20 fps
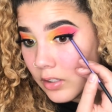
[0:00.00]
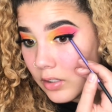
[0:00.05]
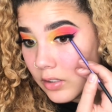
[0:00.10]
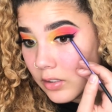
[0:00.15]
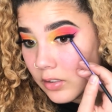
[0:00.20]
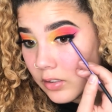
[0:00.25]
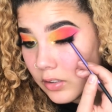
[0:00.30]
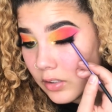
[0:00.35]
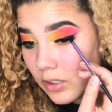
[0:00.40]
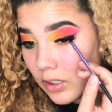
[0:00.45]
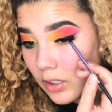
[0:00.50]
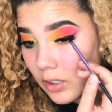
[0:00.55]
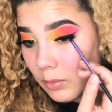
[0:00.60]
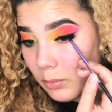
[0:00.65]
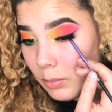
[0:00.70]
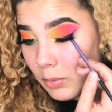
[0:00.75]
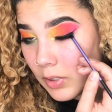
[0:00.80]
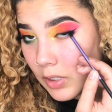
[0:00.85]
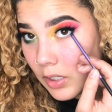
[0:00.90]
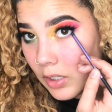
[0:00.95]

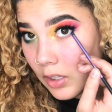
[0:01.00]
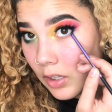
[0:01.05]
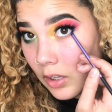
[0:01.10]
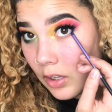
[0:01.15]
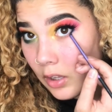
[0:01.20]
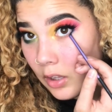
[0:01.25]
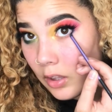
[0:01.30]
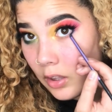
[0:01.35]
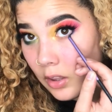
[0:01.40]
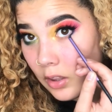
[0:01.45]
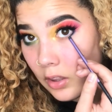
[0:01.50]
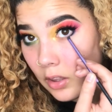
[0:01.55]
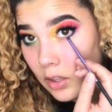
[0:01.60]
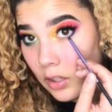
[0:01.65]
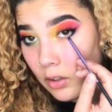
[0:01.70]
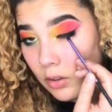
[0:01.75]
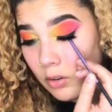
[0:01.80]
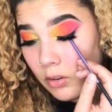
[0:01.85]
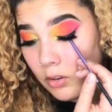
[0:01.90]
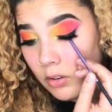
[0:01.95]
stamping
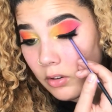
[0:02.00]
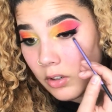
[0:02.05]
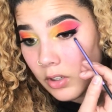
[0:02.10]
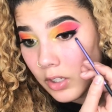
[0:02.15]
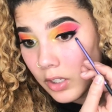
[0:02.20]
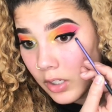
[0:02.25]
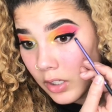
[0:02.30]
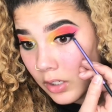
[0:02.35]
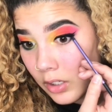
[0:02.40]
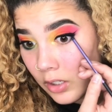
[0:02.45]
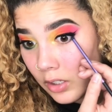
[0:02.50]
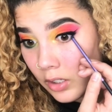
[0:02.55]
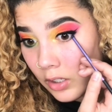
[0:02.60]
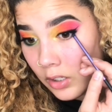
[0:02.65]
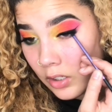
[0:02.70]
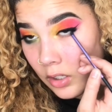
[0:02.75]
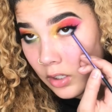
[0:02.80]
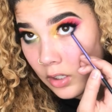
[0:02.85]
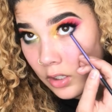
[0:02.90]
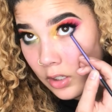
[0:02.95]
that on.
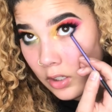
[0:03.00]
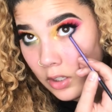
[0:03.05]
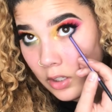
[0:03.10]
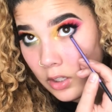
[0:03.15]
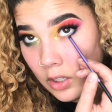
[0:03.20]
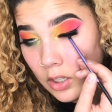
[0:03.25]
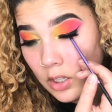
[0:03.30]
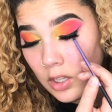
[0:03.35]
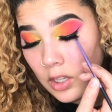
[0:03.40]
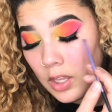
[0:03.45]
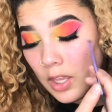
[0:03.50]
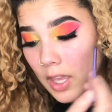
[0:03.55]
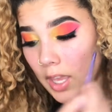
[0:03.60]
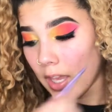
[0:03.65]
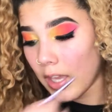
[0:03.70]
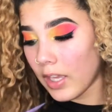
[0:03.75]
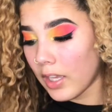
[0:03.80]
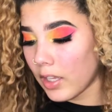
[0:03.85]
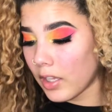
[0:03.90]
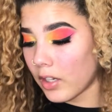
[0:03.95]

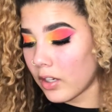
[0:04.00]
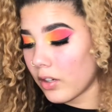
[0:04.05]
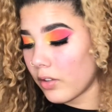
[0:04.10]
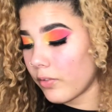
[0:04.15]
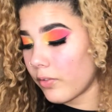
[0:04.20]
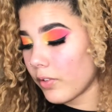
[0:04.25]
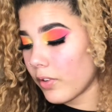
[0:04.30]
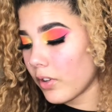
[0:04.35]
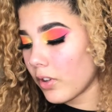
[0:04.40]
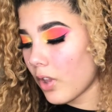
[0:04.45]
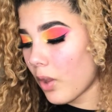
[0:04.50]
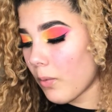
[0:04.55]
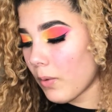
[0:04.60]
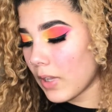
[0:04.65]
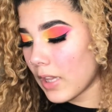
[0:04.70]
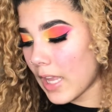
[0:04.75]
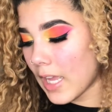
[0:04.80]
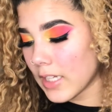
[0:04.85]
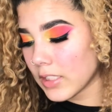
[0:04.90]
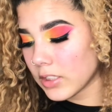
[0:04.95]
And for the lower
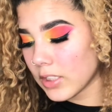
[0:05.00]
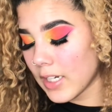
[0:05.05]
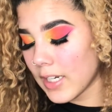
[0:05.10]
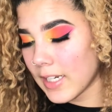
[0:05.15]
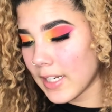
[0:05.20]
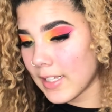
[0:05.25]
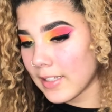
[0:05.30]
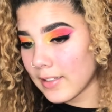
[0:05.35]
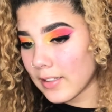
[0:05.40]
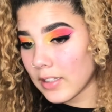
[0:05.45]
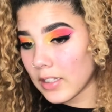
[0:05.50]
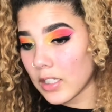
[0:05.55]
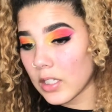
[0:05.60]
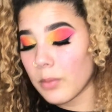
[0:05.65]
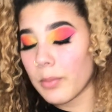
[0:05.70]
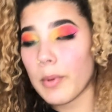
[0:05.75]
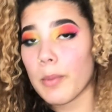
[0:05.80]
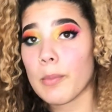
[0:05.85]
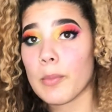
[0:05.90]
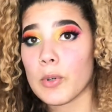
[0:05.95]
lash line, it's a little
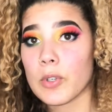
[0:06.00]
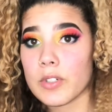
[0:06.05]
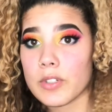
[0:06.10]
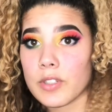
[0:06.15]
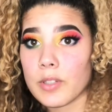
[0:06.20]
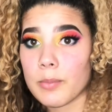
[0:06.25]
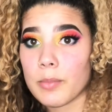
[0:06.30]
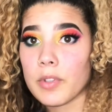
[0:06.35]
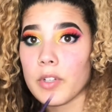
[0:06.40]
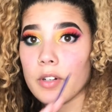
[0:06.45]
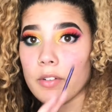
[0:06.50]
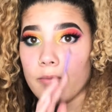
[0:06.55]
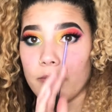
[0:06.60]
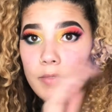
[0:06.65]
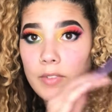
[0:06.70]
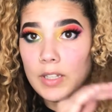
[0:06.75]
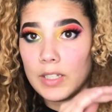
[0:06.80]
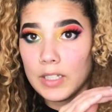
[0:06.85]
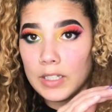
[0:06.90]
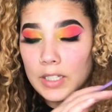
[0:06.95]
bit more simpler
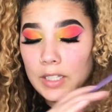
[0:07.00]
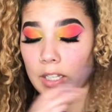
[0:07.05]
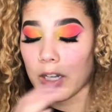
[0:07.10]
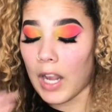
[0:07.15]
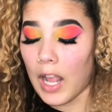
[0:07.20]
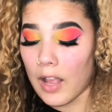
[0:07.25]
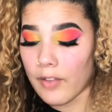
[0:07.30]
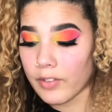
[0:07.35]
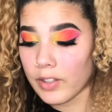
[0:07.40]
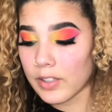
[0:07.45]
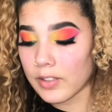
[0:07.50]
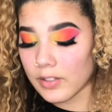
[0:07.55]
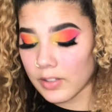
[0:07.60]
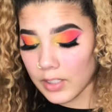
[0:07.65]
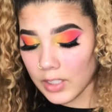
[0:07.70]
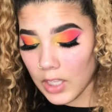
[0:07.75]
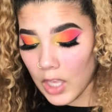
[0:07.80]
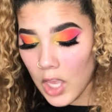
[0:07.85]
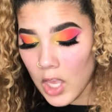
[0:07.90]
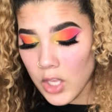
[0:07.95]
than the lid,
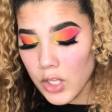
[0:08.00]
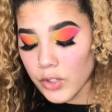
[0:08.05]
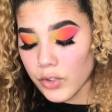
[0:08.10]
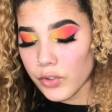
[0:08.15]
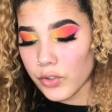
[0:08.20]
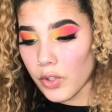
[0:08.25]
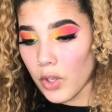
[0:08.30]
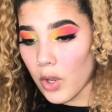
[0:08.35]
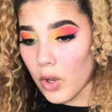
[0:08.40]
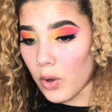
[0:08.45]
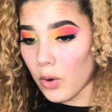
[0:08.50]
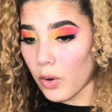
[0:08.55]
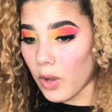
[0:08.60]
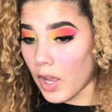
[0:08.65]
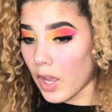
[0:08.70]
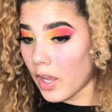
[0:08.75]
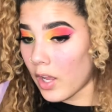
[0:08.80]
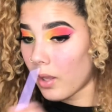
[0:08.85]
obviously. So